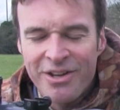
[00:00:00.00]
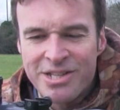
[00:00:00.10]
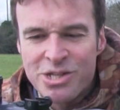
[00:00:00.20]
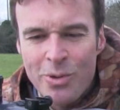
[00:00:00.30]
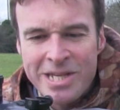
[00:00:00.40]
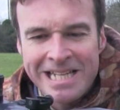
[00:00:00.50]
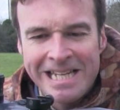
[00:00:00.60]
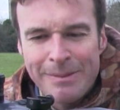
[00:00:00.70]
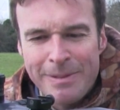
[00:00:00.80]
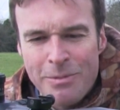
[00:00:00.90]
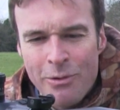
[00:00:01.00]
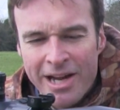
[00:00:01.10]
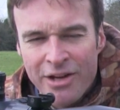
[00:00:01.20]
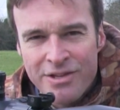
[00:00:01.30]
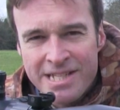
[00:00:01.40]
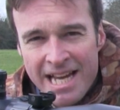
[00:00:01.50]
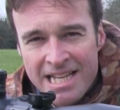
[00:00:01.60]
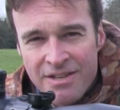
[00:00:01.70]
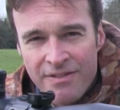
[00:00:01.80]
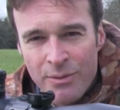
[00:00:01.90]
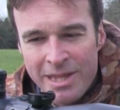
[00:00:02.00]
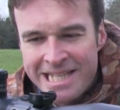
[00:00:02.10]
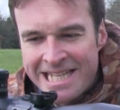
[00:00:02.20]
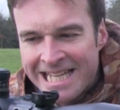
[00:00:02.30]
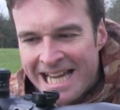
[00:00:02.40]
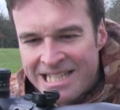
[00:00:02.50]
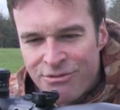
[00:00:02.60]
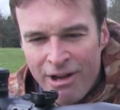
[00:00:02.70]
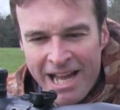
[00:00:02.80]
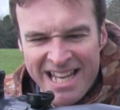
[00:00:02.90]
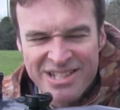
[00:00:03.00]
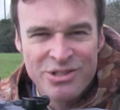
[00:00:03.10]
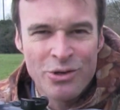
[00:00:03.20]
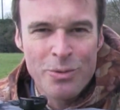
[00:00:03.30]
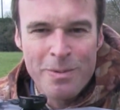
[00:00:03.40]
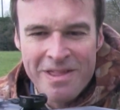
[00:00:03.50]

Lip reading: I could squeeze a little bit more accuracy out of it with a dedicated right hand stock,